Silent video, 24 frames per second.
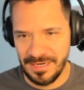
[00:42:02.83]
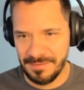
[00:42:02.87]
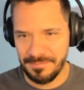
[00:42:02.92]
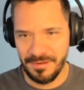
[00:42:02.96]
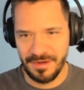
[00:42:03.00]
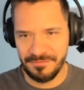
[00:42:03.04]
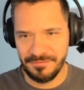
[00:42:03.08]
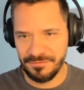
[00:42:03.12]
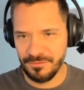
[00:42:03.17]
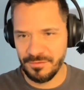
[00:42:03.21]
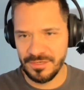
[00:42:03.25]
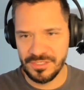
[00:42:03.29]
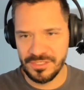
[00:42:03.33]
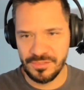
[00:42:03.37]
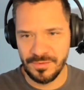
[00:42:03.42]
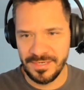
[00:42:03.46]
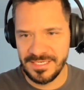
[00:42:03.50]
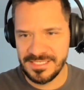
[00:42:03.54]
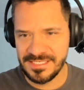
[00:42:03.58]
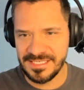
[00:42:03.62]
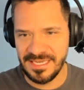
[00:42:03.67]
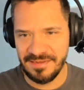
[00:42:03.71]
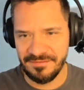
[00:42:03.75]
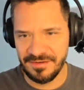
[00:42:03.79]
bought it for
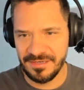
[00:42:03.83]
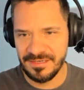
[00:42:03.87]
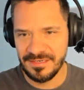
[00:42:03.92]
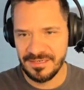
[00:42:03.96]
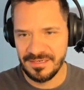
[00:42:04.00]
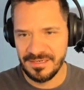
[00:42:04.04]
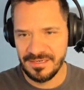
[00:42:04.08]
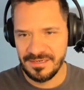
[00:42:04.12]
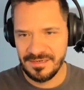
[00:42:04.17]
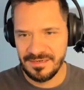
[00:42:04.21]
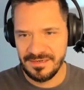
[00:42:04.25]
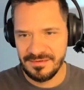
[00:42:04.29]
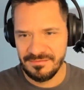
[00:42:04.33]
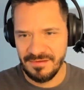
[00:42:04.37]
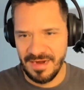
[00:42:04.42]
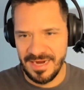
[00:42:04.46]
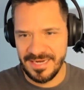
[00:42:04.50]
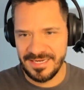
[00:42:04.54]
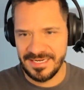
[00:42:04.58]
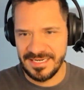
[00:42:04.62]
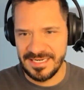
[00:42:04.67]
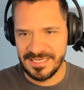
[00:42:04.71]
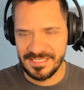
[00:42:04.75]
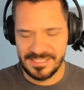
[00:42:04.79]
127,
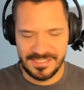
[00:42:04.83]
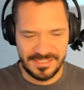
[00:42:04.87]
right?